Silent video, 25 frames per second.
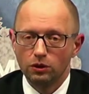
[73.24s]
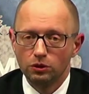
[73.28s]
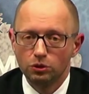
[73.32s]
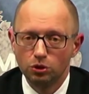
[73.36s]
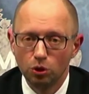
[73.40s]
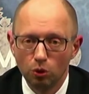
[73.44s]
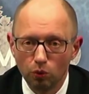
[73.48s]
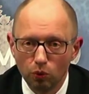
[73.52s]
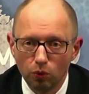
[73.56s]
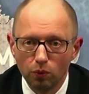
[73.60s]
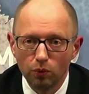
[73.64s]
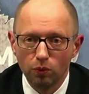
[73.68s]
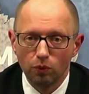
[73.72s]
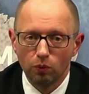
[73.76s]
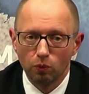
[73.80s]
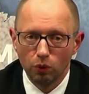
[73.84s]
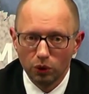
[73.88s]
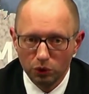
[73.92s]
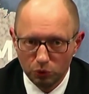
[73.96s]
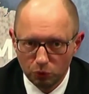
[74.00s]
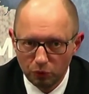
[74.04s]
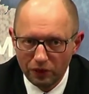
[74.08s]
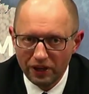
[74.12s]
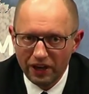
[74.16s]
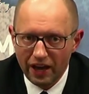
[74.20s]
So
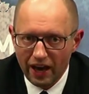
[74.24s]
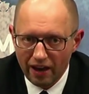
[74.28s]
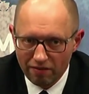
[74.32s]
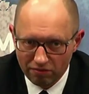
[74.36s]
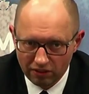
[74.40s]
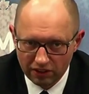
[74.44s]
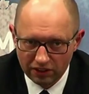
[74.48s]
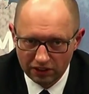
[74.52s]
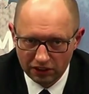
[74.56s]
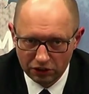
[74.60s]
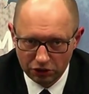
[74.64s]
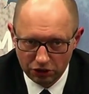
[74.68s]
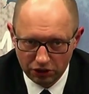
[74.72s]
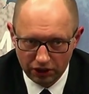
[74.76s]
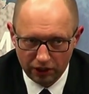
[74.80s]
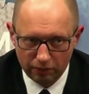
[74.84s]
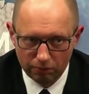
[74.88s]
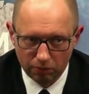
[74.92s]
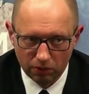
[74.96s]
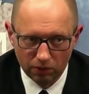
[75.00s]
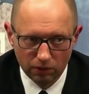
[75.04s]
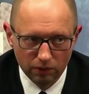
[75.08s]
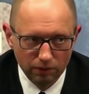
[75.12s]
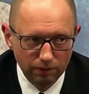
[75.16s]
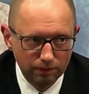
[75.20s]
what we have on the
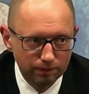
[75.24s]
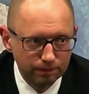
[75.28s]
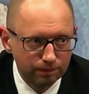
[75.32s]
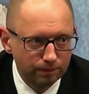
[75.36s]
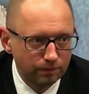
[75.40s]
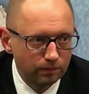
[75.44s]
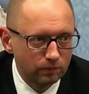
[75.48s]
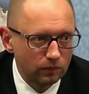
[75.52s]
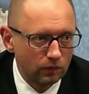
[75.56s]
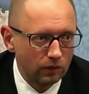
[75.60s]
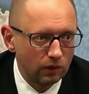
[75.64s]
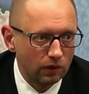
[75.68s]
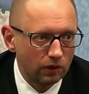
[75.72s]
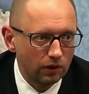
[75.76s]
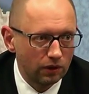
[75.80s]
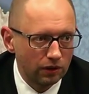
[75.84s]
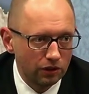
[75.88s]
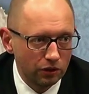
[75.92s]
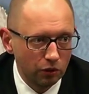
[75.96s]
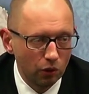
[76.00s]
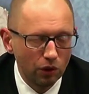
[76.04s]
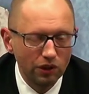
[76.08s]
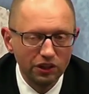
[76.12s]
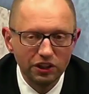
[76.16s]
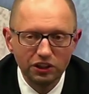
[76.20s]
table,
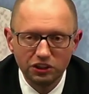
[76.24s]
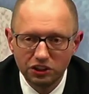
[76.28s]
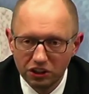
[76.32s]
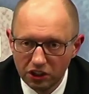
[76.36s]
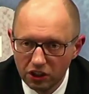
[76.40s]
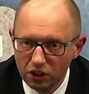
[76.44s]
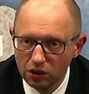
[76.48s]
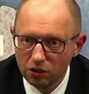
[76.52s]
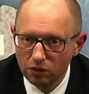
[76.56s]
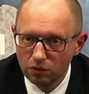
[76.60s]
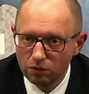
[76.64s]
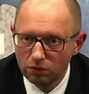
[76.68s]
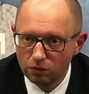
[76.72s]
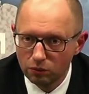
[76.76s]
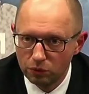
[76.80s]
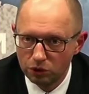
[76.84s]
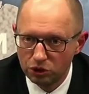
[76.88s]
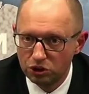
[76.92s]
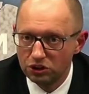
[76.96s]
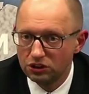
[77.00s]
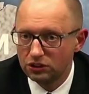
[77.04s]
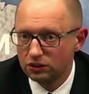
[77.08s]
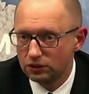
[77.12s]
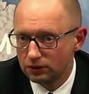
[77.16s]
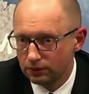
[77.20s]
the only deal
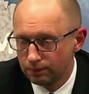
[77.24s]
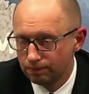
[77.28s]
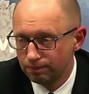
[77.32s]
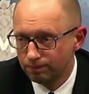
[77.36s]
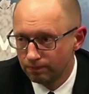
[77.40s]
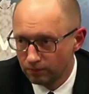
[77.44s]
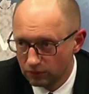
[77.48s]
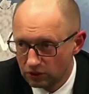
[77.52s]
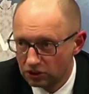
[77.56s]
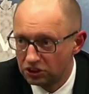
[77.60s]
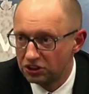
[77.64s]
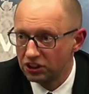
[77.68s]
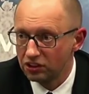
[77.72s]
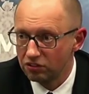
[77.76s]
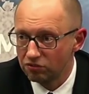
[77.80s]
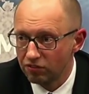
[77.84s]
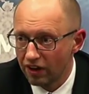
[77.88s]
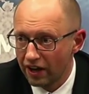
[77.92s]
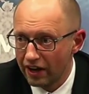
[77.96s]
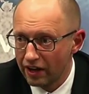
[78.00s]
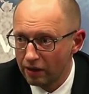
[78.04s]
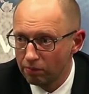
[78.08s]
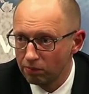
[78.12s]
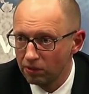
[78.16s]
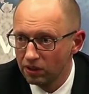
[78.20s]
which is still
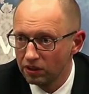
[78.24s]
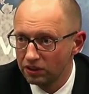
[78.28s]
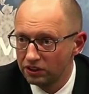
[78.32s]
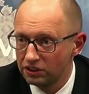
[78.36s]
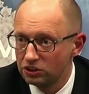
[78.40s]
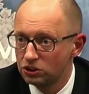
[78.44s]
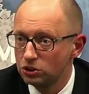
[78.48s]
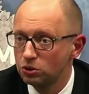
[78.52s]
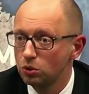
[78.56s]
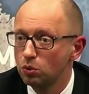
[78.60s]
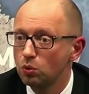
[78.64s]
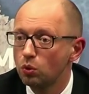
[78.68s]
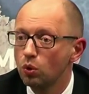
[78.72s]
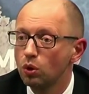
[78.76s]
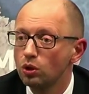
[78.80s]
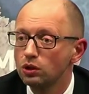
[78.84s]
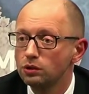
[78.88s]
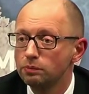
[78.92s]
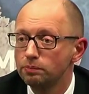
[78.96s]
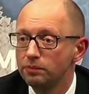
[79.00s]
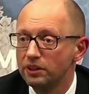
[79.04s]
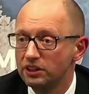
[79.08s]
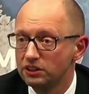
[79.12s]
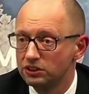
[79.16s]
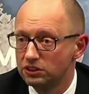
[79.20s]
viable is
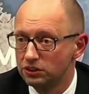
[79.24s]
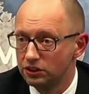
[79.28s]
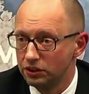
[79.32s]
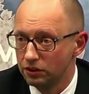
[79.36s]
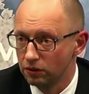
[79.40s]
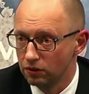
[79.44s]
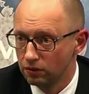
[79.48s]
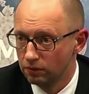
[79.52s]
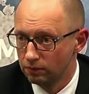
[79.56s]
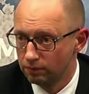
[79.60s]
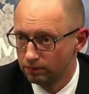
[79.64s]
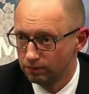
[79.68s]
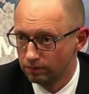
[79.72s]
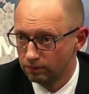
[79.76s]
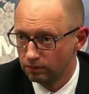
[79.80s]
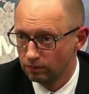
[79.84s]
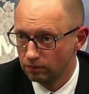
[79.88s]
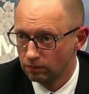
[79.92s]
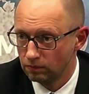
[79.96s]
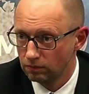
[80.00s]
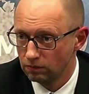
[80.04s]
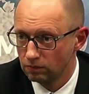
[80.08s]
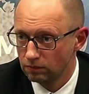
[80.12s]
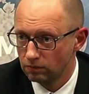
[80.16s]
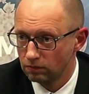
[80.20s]
so-called Minsk deal.
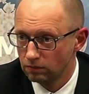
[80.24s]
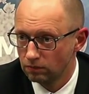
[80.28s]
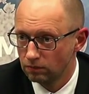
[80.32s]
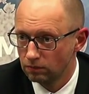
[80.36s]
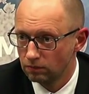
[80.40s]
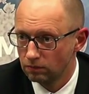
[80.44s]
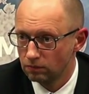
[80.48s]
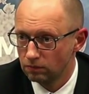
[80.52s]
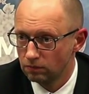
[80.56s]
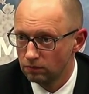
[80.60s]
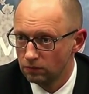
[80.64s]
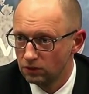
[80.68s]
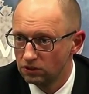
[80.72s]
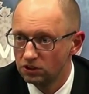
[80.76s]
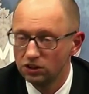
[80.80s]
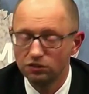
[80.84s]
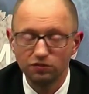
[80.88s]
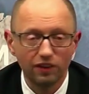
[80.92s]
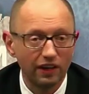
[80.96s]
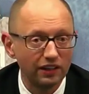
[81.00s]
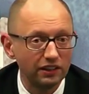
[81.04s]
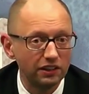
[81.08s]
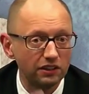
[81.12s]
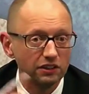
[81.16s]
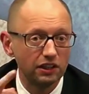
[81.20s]
Is it
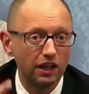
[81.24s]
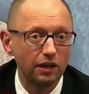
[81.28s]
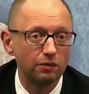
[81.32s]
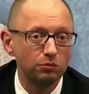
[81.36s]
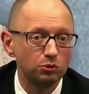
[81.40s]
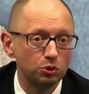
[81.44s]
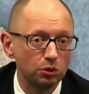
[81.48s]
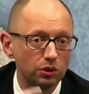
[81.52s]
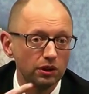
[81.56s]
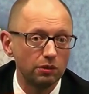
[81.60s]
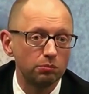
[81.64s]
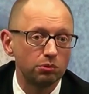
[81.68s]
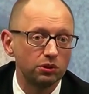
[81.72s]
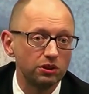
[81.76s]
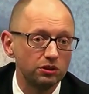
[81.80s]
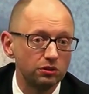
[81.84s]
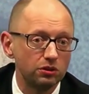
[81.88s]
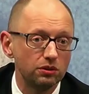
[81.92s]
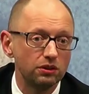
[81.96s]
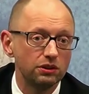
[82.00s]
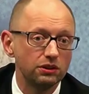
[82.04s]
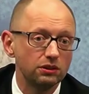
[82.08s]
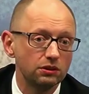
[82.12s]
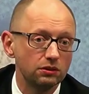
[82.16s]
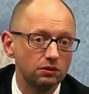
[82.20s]
fine the time to
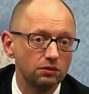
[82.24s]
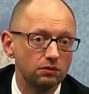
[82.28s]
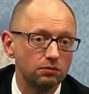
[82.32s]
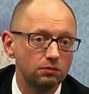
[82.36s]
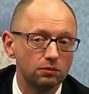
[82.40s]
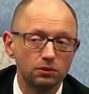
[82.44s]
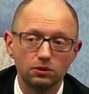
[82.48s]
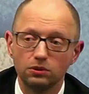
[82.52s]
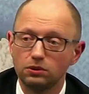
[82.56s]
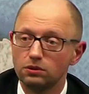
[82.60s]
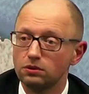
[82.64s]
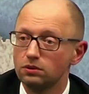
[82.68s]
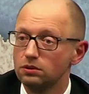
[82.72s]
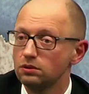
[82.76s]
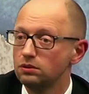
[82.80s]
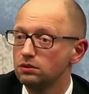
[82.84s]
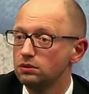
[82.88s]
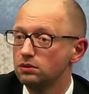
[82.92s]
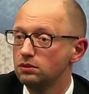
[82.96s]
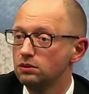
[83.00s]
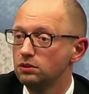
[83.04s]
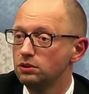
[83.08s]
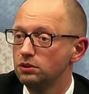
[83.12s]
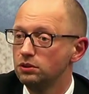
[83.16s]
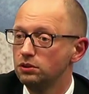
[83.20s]
elaborate on this? Because
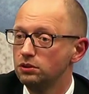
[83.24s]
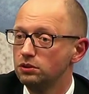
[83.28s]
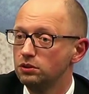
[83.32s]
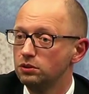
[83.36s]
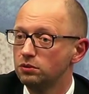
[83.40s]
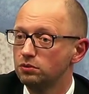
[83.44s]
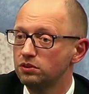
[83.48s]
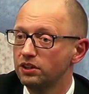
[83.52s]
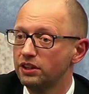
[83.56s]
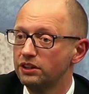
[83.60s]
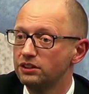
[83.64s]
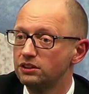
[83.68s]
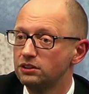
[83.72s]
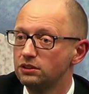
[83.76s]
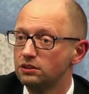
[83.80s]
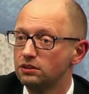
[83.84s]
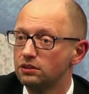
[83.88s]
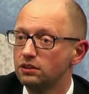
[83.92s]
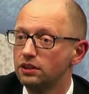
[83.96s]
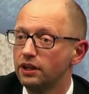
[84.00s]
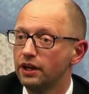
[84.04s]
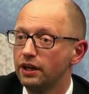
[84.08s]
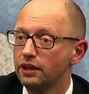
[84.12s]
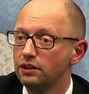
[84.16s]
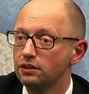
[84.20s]
you raised
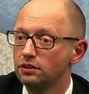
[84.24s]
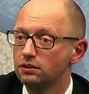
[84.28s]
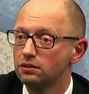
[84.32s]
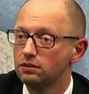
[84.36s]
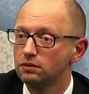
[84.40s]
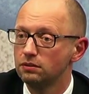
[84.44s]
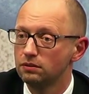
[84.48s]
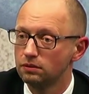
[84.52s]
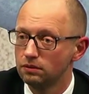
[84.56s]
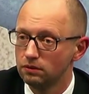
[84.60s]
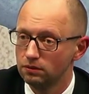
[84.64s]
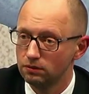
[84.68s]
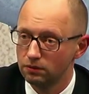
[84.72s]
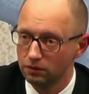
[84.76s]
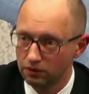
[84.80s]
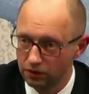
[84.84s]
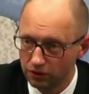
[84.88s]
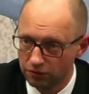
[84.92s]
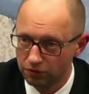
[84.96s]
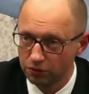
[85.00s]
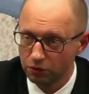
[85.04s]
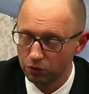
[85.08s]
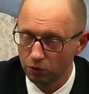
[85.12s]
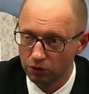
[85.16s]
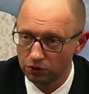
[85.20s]
the hand.
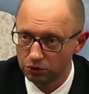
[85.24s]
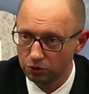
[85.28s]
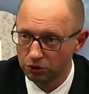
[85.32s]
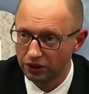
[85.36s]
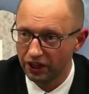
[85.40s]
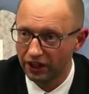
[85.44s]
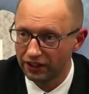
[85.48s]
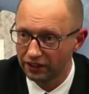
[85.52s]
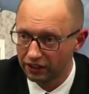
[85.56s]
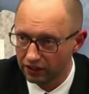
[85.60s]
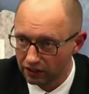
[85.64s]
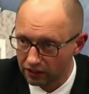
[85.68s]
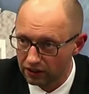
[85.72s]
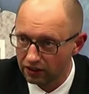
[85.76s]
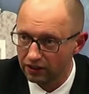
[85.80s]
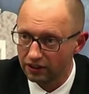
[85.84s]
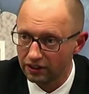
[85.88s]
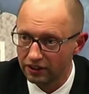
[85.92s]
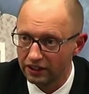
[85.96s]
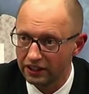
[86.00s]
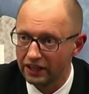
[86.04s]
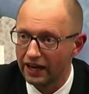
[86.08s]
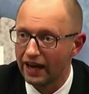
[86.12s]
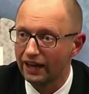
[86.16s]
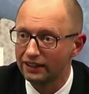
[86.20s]
If you want to get
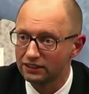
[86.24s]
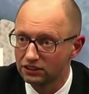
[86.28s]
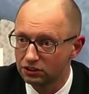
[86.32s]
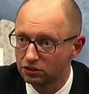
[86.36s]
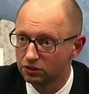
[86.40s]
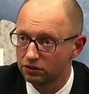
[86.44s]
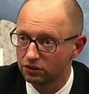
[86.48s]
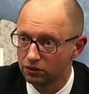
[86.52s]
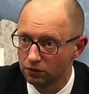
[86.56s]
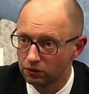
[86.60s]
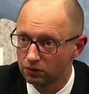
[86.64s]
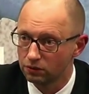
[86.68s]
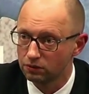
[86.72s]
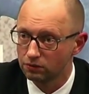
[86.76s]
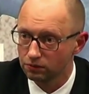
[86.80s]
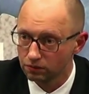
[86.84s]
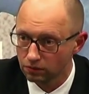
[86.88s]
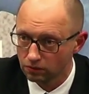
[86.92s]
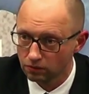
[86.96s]
the answer on